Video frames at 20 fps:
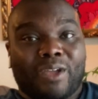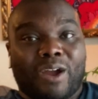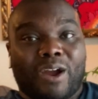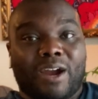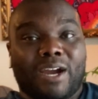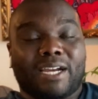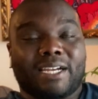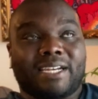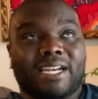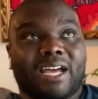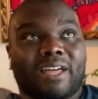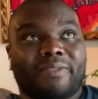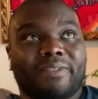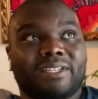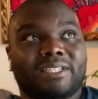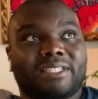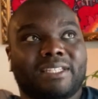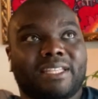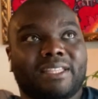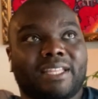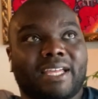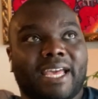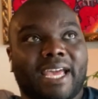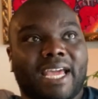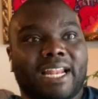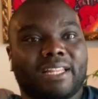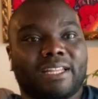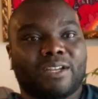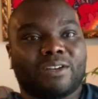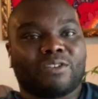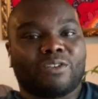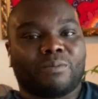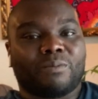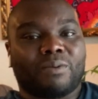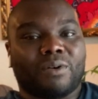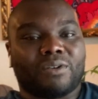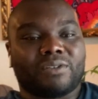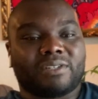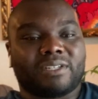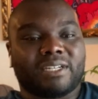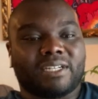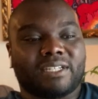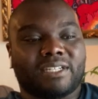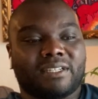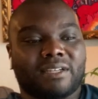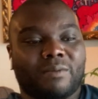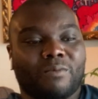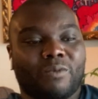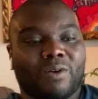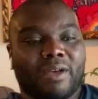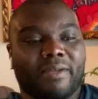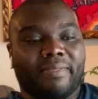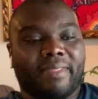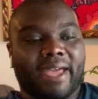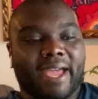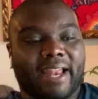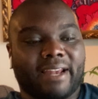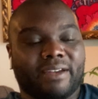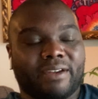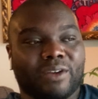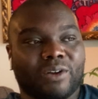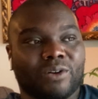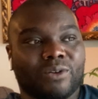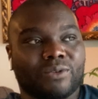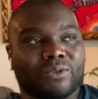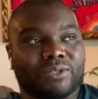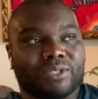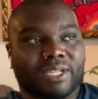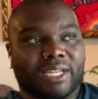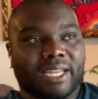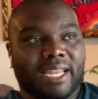All right, now this the analytical person is someone that deals a